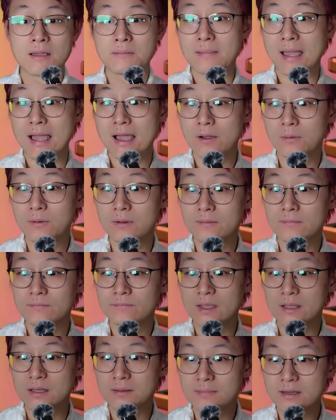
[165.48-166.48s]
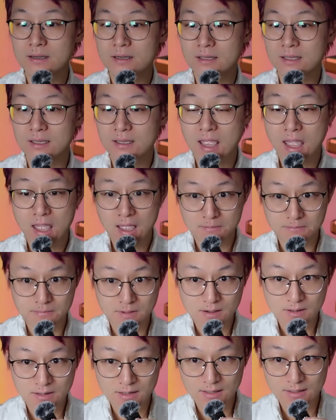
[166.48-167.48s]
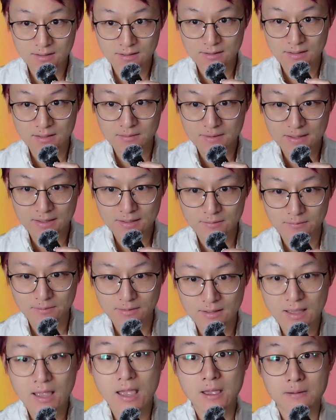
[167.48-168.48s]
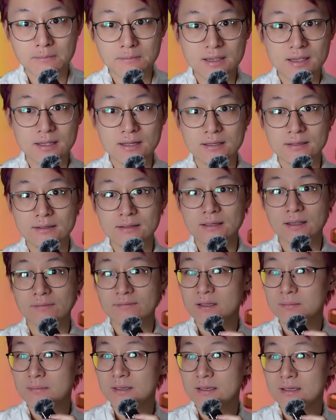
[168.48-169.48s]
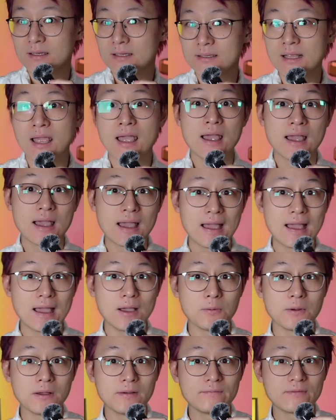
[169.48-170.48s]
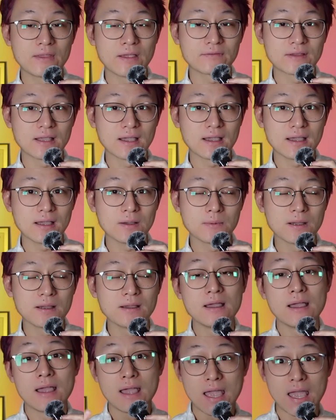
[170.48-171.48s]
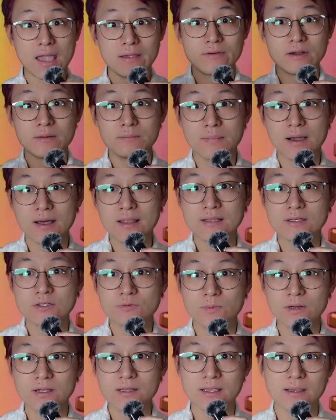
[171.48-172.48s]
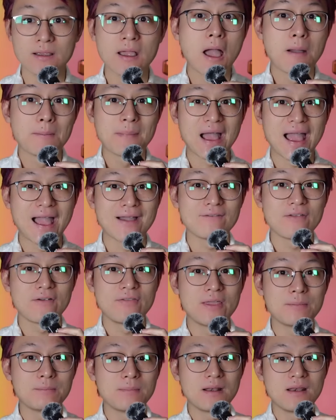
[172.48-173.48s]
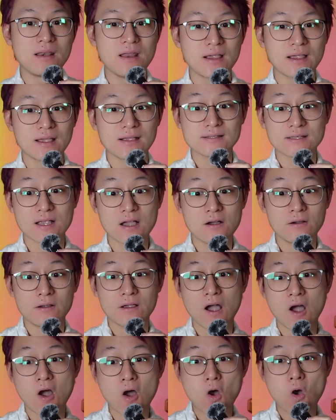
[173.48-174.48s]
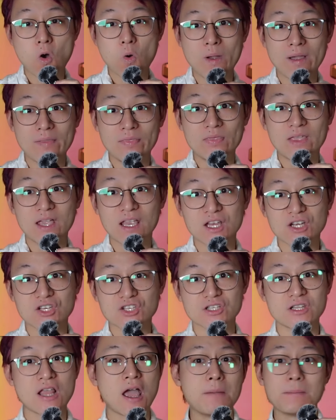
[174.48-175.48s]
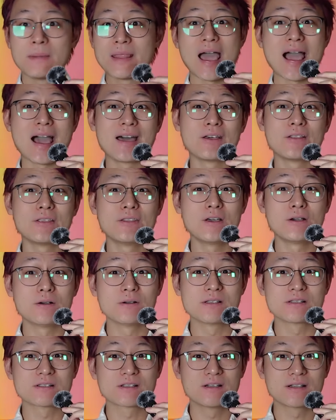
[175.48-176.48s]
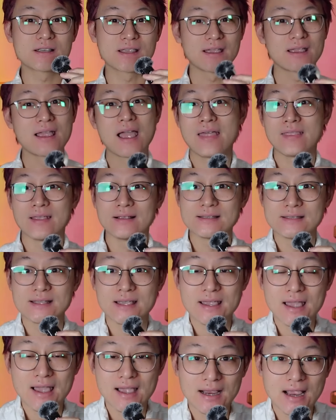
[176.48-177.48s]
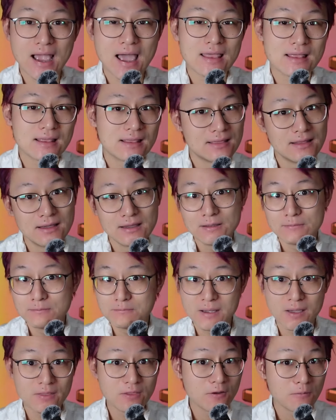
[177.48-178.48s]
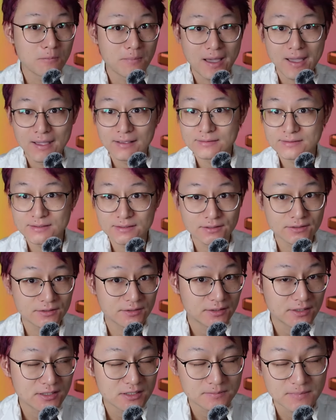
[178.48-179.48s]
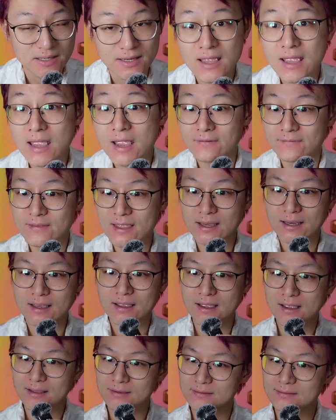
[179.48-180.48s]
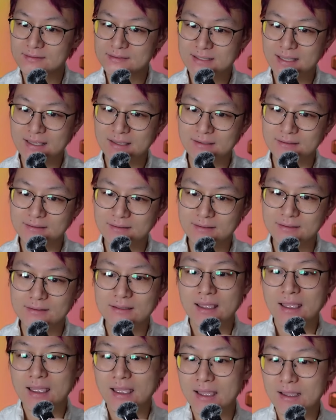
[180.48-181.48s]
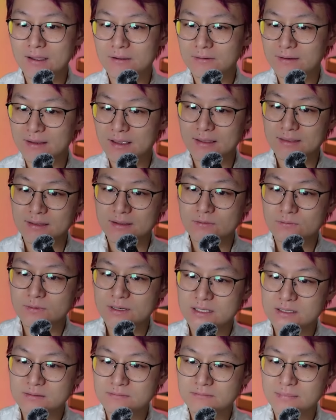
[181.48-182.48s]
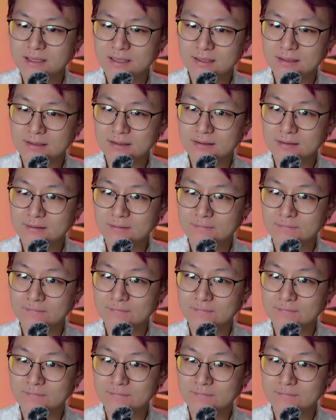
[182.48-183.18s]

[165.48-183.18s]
Power and the money, money and the power. Minute after minute, hour after hour, everybody's running. But half of them are looking, it's going on in the kitchen. But I don't know who's cooking. They say I gotta learn, but nobody seems to teach me. If they can understand it, how can they reach me?